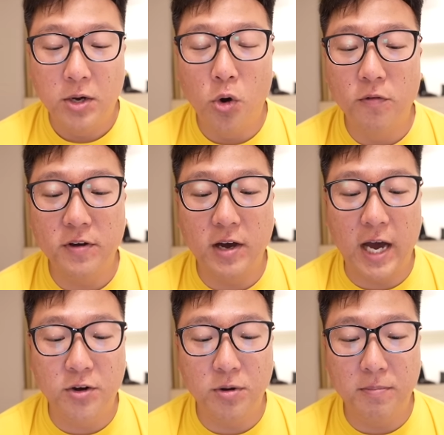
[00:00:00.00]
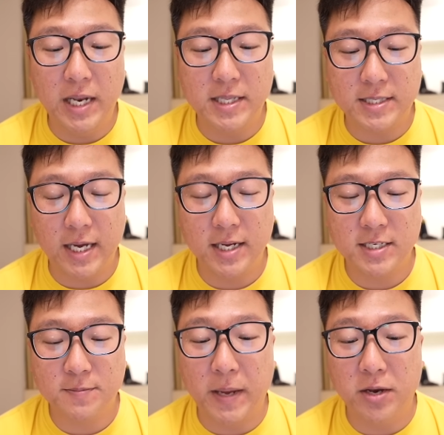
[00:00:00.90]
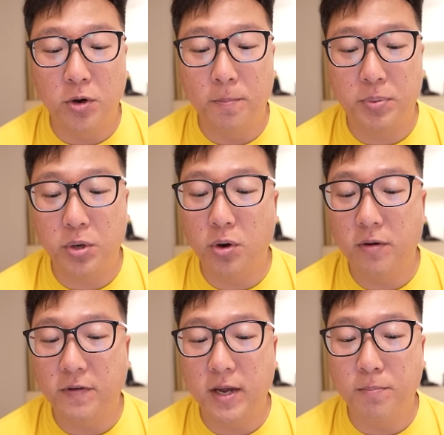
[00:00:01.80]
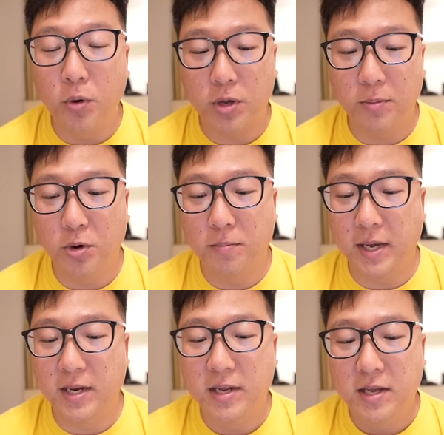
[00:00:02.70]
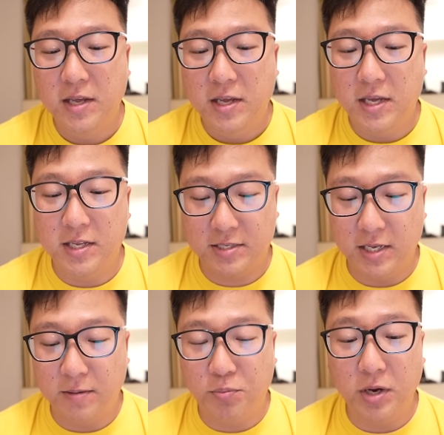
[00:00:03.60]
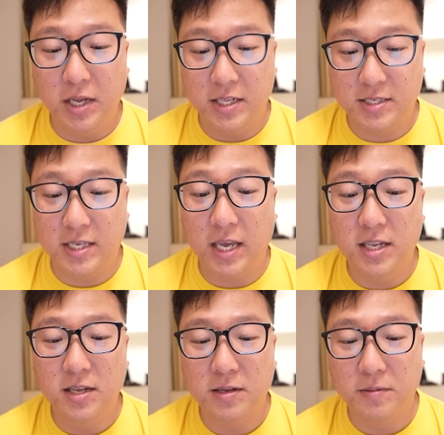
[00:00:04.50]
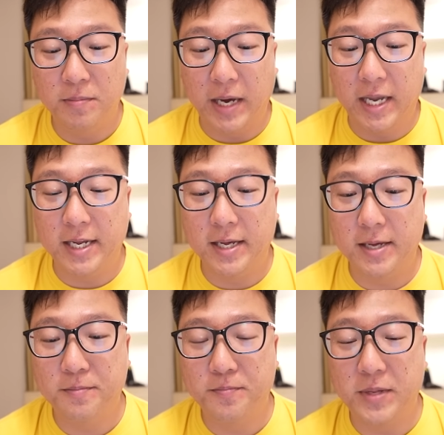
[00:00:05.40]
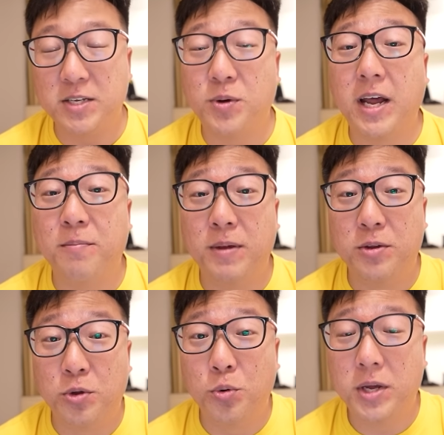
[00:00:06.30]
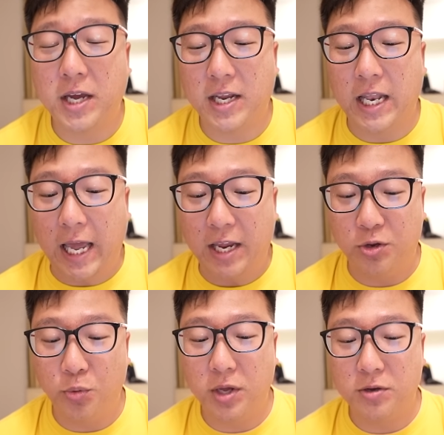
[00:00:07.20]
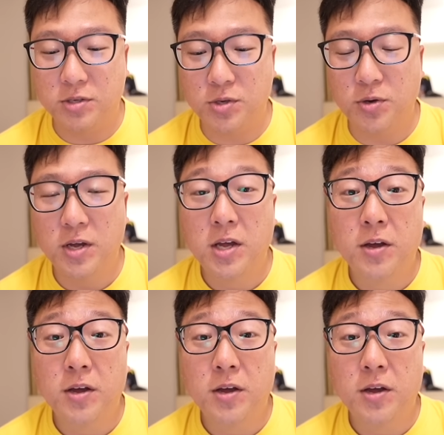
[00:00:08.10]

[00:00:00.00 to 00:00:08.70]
Over 100 million Stardust spent on purifying Pokemon, man. It's pretty insane, but that's what I've been doing, and I like doing also.